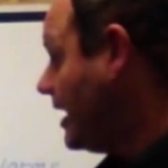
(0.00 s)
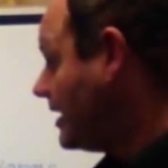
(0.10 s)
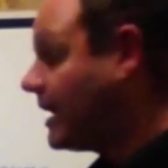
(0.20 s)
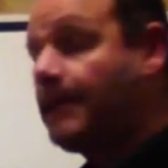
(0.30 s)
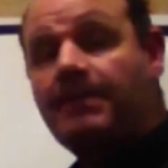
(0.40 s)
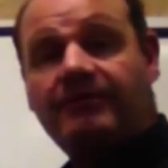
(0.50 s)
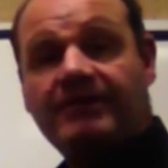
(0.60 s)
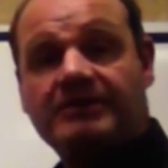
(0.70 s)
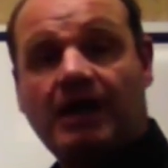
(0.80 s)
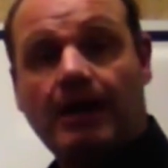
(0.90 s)
A couple
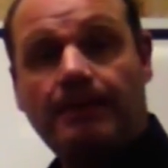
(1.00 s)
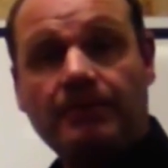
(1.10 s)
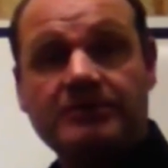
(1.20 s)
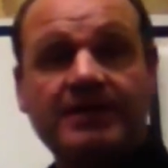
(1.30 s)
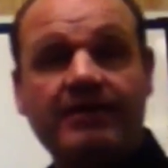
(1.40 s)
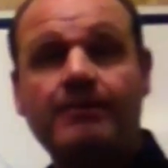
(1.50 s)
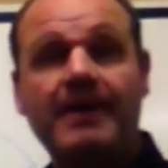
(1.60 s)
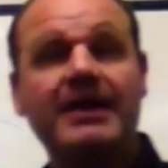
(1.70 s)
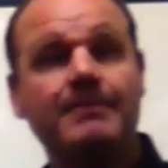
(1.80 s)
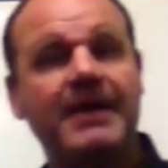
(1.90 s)
of examples, and there are
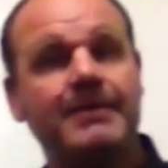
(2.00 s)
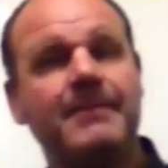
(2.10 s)
many